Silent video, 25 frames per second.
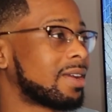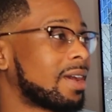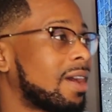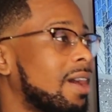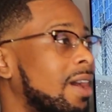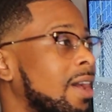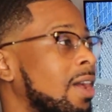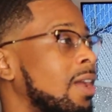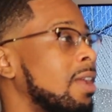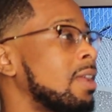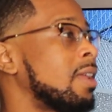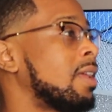
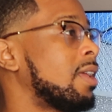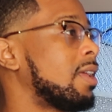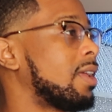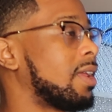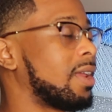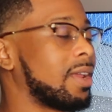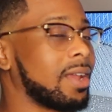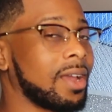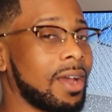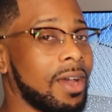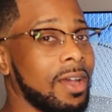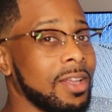High
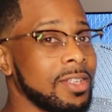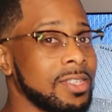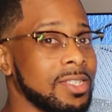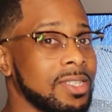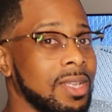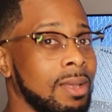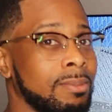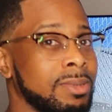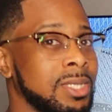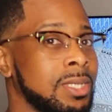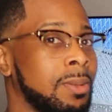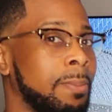
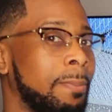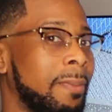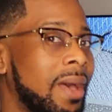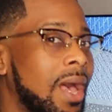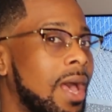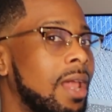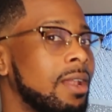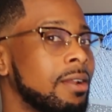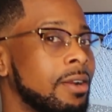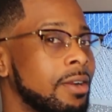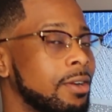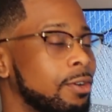Concepts
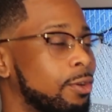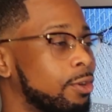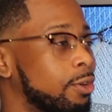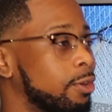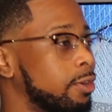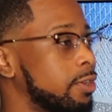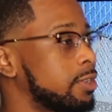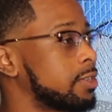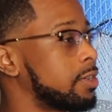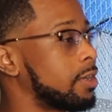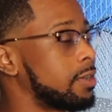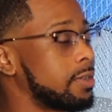Mallard
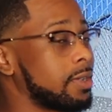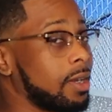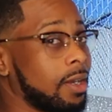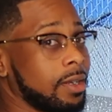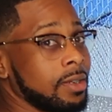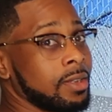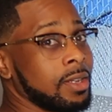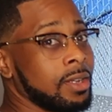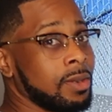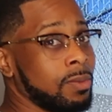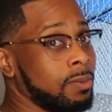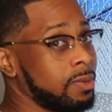or
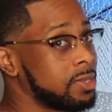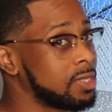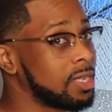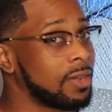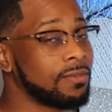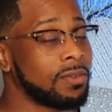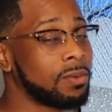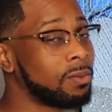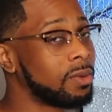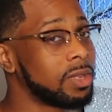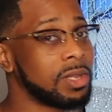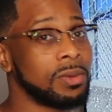Turduncan,
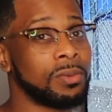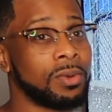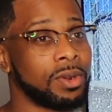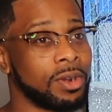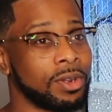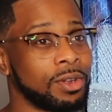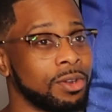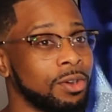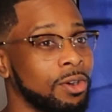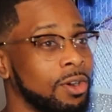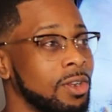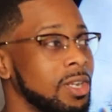whichever one you want
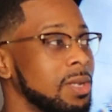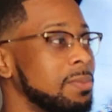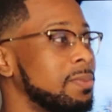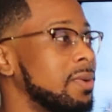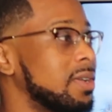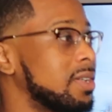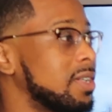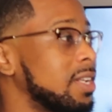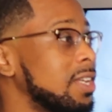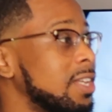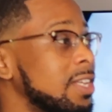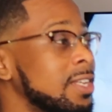to call it.
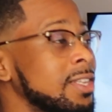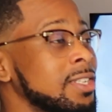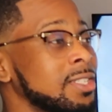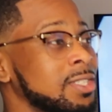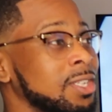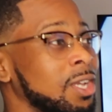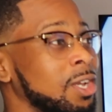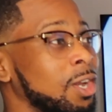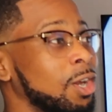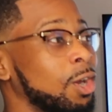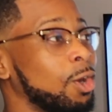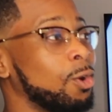But
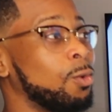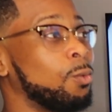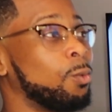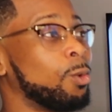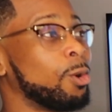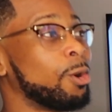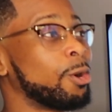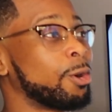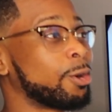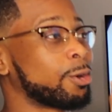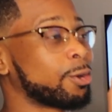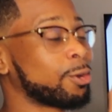these
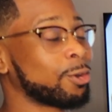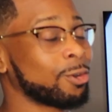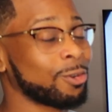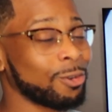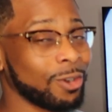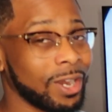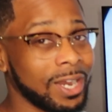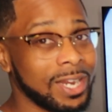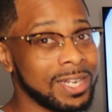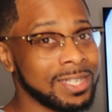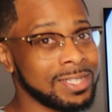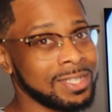were
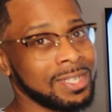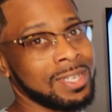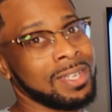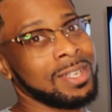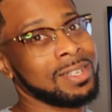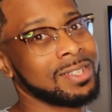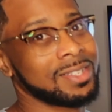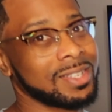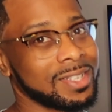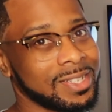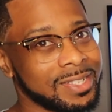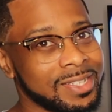crazy,
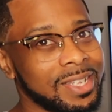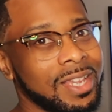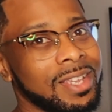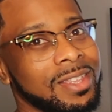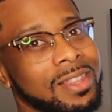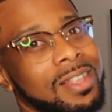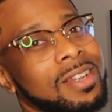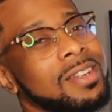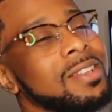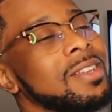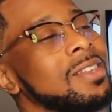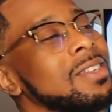to say
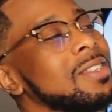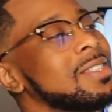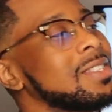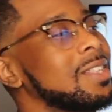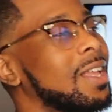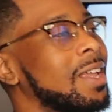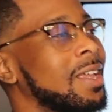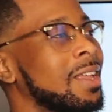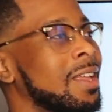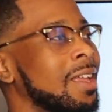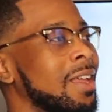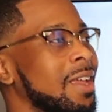the least.
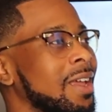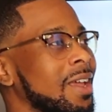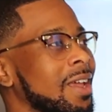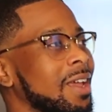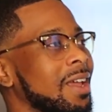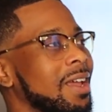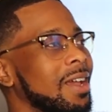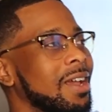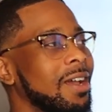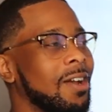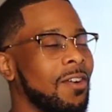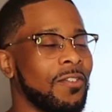Like,
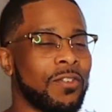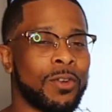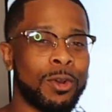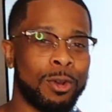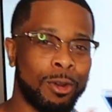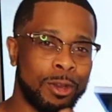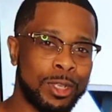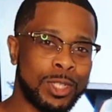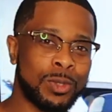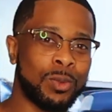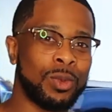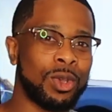of
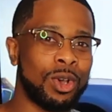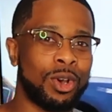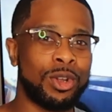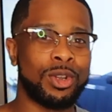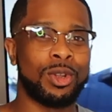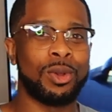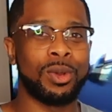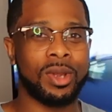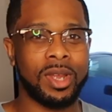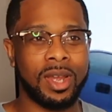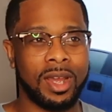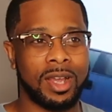course, we all
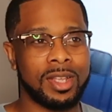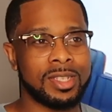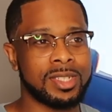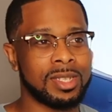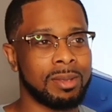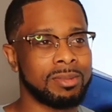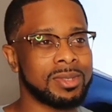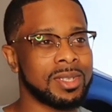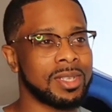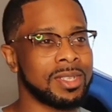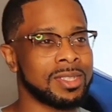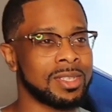know
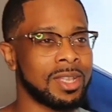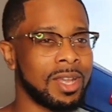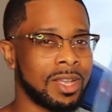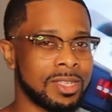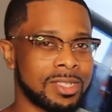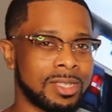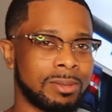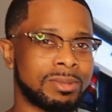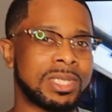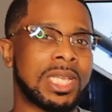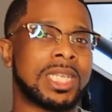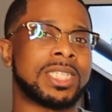Concepts because
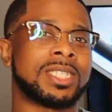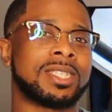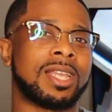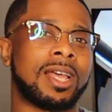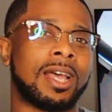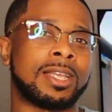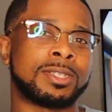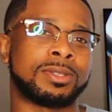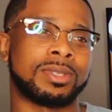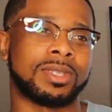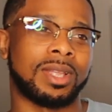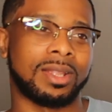Concepts has
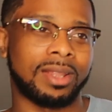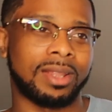ties to the